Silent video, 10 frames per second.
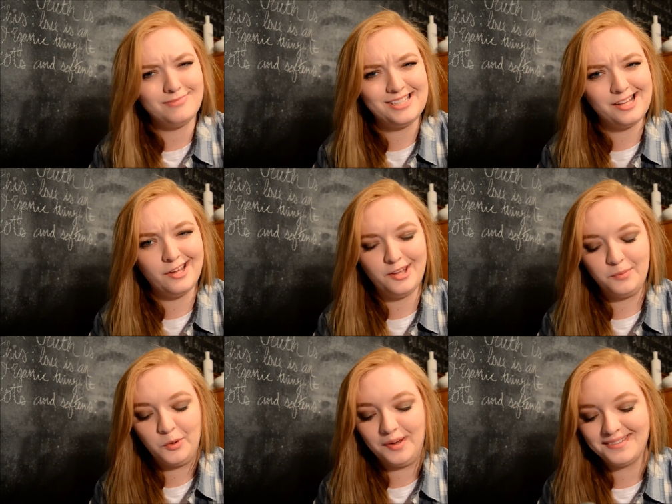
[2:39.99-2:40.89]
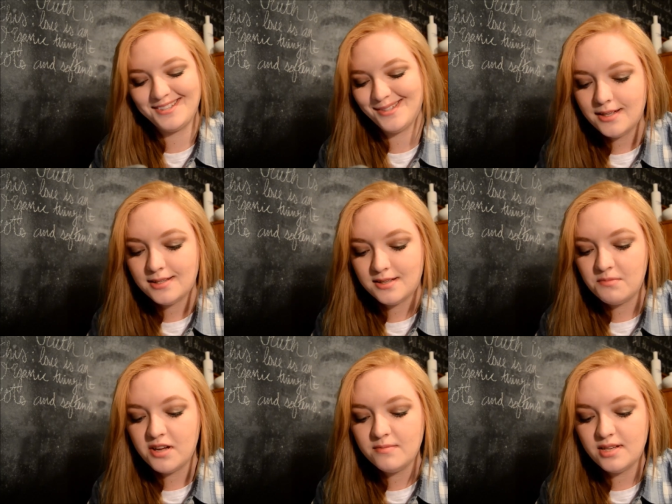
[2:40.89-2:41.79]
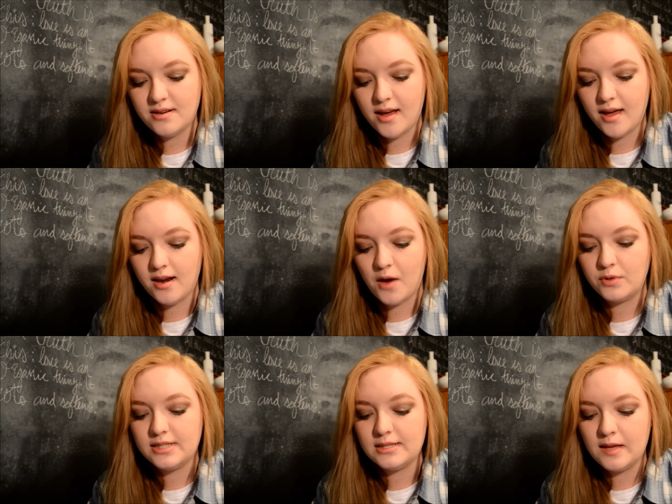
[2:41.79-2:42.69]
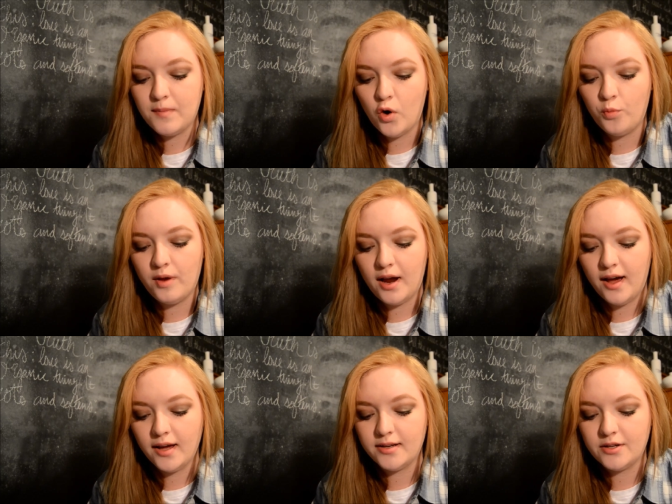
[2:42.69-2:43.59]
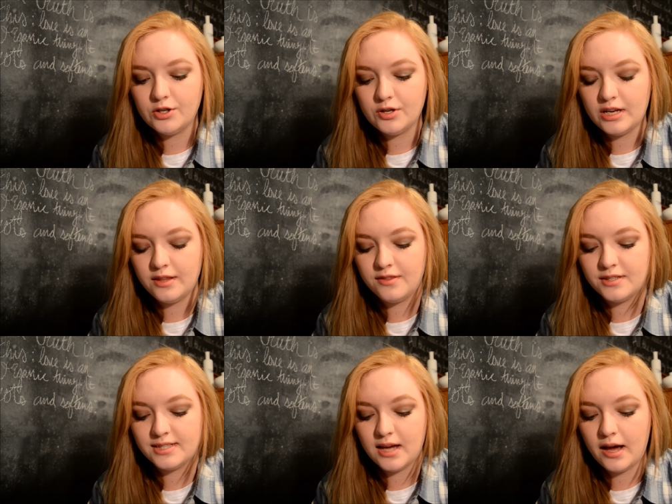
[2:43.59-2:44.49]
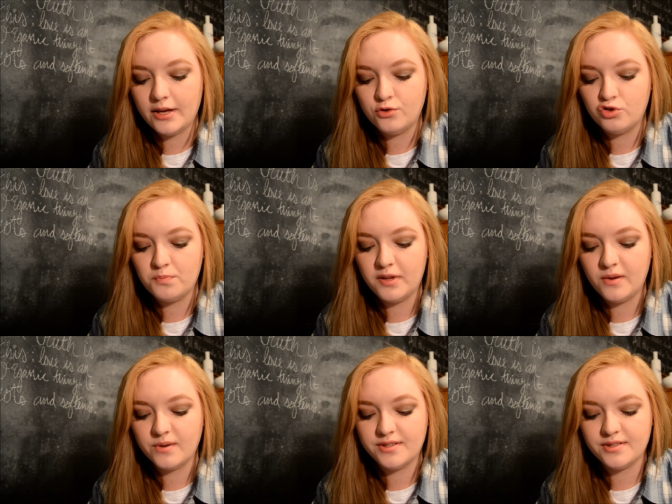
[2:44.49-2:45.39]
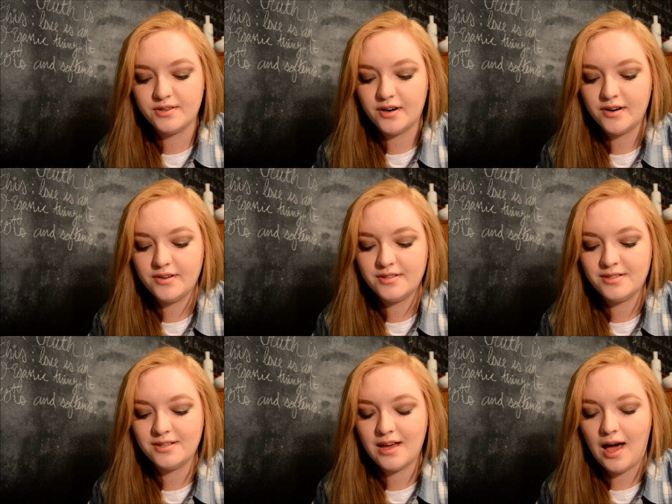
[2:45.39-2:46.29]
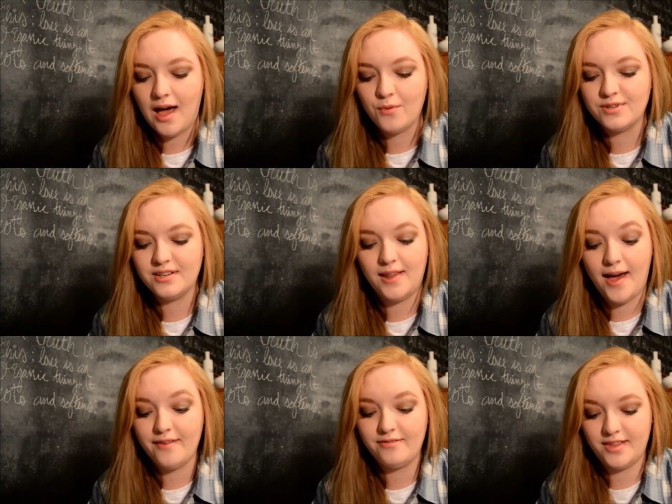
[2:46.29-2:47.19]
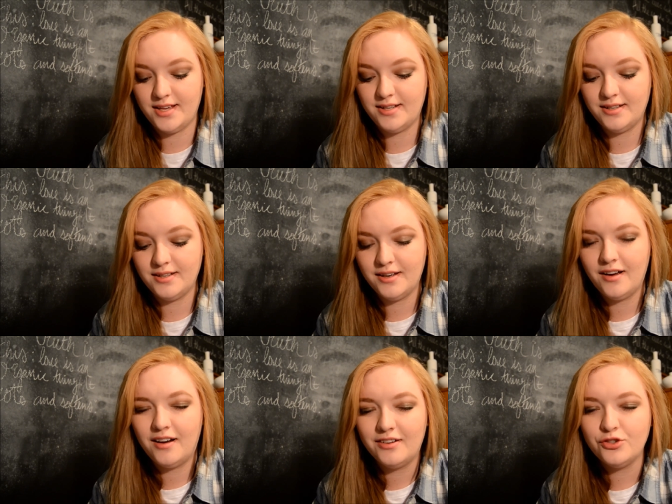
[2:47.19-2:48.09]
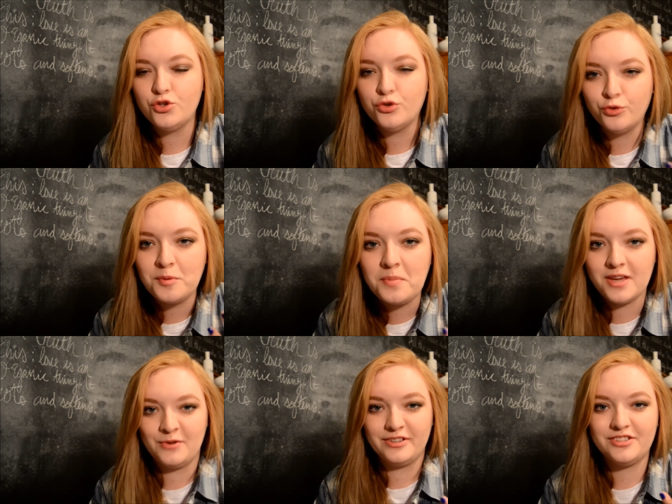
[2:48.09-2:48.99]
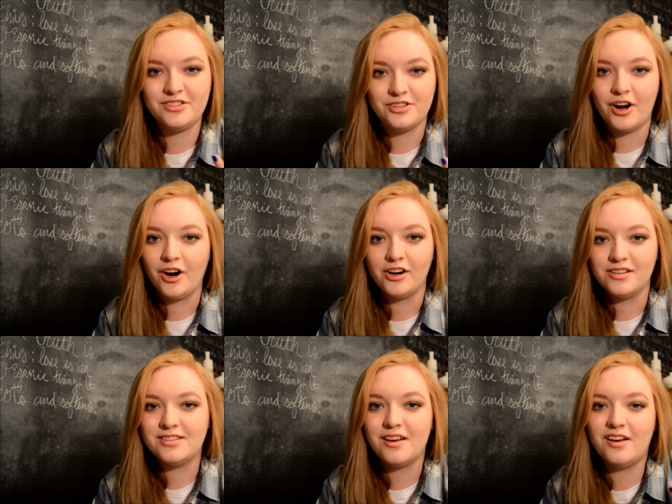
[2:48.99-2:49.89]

C-A-M-U-S. Sometimes at night I would sleep open-eyed underneath the sky dripping with stars. I was alive then. Dripping with stars.